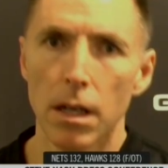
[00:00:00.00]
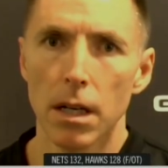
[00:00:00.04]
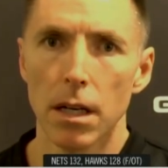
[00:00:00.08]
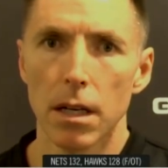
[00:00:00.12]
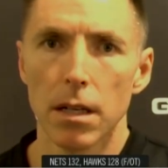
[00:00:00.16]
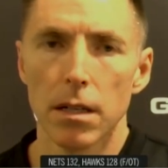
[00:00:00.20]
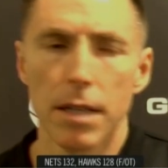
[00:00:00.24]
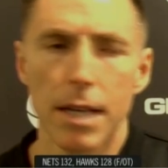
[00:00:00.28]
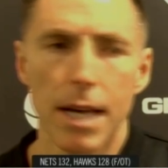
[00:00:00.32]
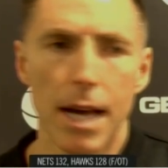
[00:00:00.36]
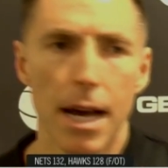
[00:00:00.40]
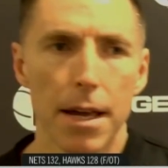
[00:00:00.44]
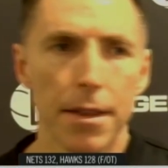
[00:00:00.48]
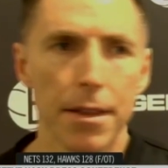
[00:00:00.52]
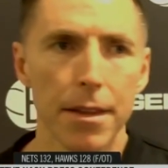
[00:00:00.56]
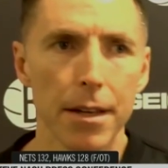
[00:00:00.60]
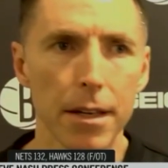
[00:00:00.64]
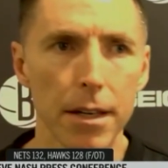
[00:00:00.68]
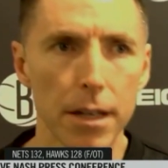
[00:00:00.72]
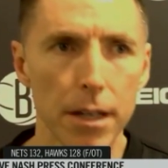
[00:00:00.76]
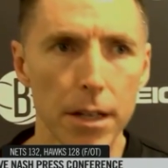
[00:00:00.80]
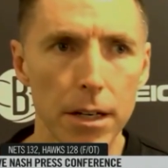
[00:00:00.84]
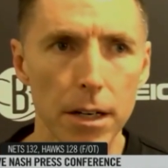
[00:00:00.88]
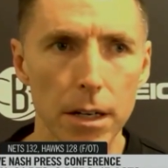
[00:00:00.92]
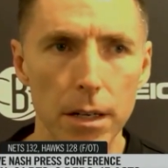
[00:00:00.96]
Yeah, I think
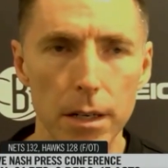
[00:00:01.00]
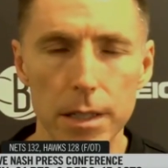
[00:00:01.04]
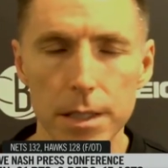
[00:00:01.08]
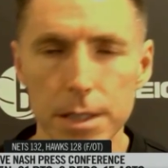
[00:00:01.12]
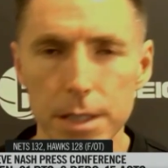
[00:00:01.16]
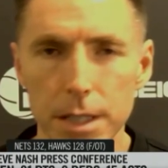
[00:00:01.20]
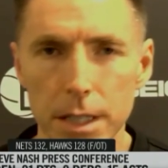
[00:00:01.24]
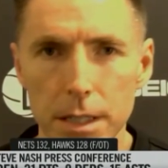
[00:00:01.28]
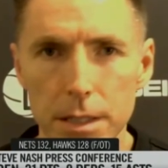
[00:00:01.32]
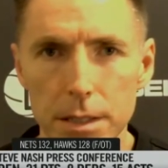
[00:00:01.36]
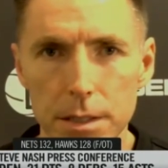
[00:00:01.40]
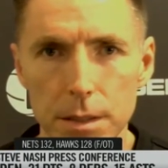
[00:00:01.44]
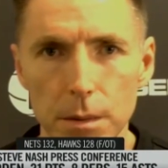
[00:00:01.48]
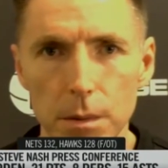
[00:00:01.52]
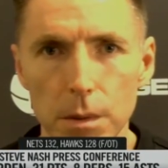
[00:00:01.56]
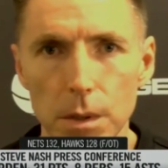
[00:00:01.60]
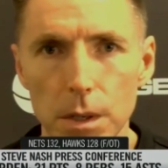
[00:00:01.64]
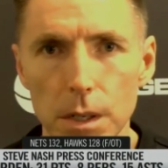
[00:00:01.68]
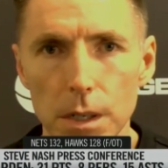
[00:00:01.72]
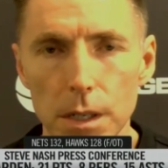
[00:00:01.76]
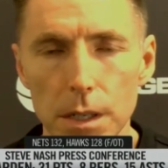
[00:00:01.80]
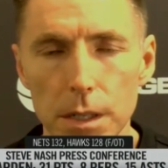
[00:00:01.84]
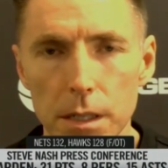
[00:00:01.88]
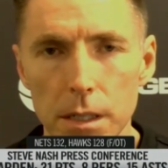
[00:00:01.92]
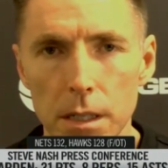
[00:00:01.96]
encouraging is the
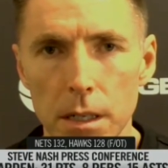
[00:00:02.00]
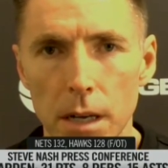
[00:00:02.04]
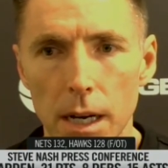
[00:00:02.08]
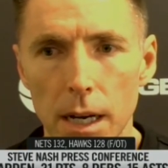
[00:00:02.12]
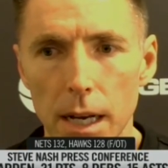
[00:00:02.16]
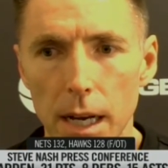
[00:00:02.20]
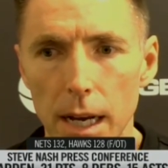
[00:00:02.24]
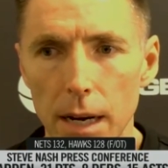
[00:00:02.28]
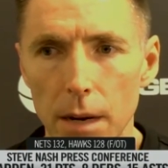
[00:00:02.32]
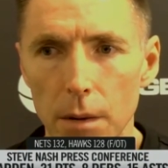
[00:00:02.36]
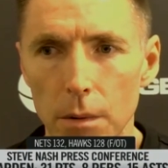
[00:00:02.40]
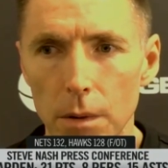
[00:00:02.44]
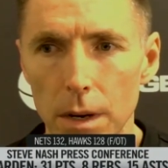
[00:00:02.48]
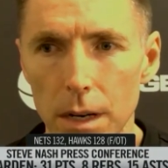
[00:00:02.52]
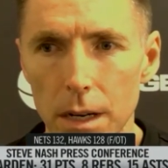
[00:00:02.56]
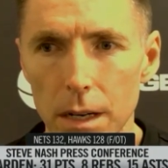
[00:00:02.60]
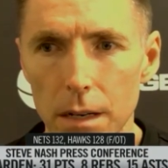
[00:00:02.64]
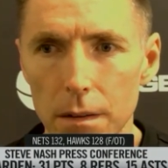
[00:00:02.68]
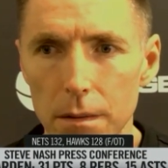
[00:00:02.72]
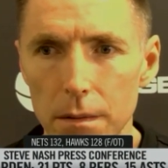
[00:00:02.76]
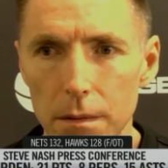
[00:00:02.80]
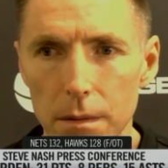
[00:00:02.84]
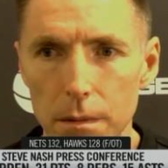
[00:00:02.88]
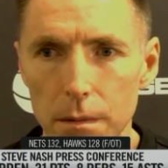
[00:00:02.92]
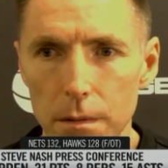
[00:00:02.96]
word. You know, I, I don't want
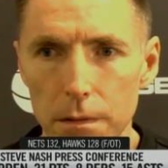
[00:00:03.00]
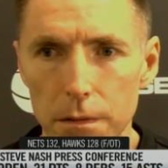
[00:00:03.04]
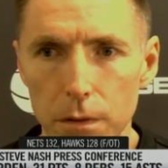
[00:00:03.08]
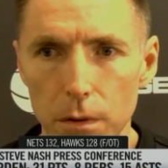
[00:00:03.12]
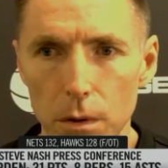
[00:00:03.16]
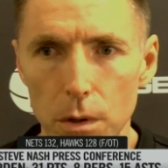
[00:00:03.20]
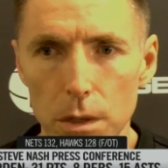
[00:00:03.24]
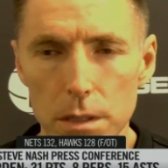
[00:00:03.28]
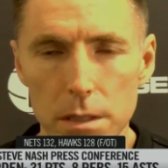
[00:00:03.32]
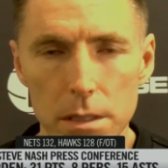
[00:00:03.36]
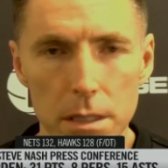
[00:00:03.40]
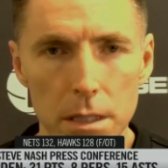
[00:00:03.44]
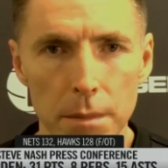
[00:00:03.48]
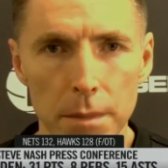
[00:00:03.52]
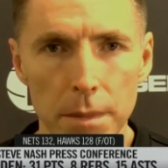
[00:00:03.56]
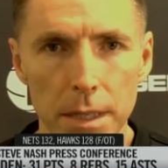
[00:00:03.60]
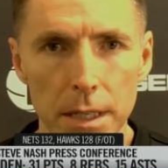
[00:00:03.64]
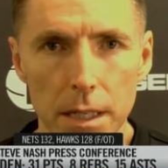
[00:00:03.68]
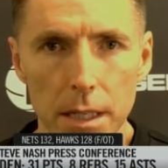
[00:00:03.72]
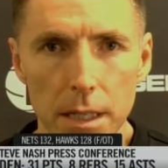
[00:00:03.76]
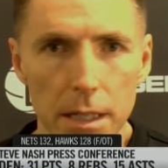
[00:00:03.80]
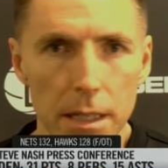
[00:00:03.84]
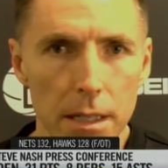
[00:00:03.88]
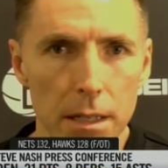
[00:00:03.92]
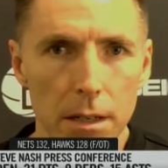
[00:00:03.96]
to force him.
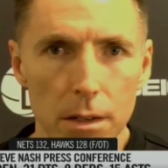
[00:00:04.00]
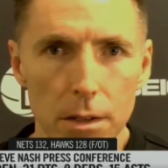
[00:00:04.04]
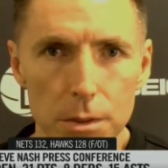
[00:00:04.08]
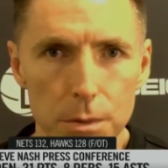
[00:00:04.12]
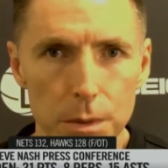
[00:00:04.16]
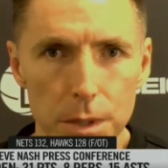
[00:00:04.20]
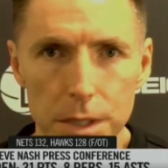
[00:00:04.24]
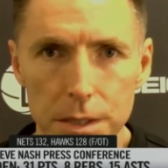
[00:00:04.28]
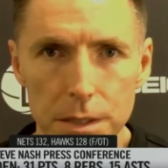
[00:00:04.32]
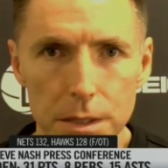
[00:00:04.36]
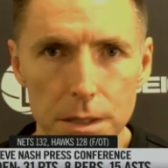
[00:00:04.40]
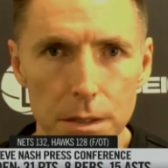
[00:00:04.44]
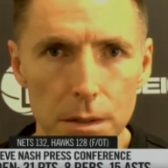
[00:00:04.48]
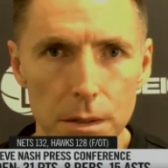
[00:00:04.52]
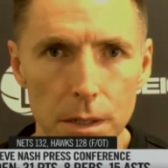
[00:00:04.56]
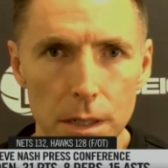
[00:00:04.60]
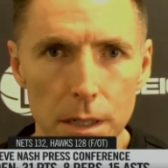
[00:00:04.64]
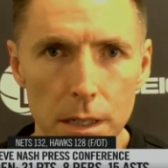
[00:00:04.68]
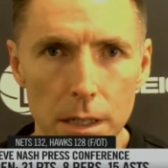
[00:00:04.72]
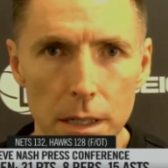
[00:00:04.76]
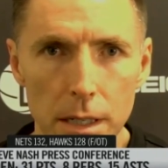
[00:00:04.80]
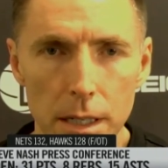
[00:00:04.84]
He he knows what he's doing.